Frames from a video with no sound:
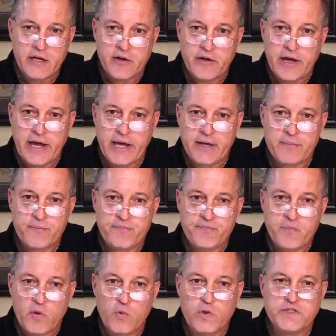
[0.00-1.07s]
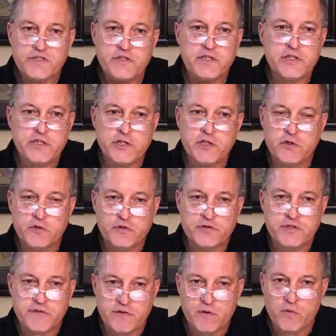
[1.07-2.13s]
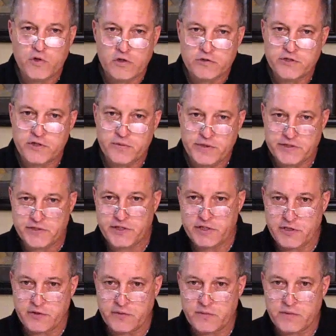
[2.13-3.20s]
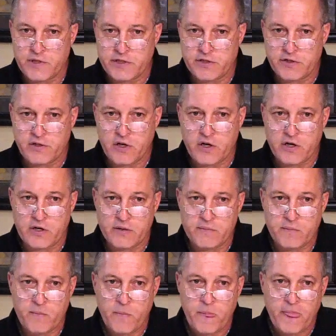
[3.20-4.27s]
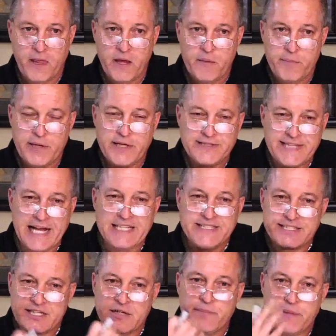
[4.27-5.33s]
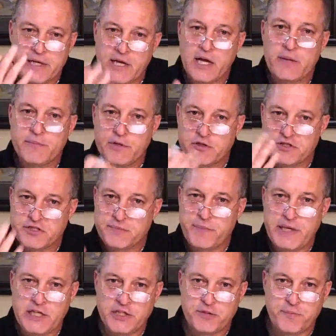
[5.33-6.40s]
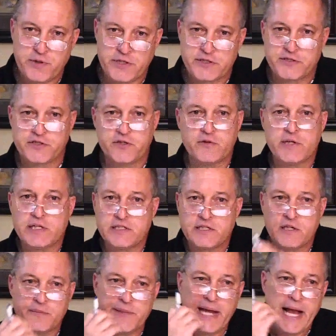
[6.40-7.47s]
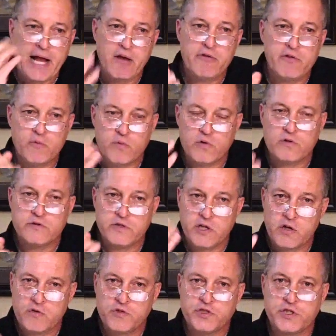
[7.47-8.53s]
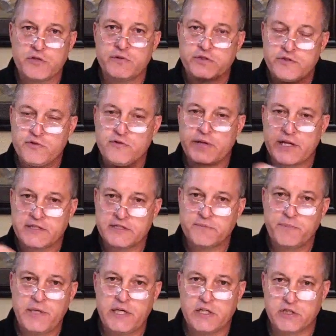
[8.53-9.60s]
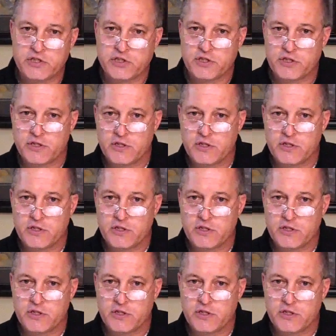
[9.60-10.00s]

Okay? What's the news of the world doing to you in your heart? Because that's going to become your speech pretty soon, and it's going to be how the world knows you is through that speech.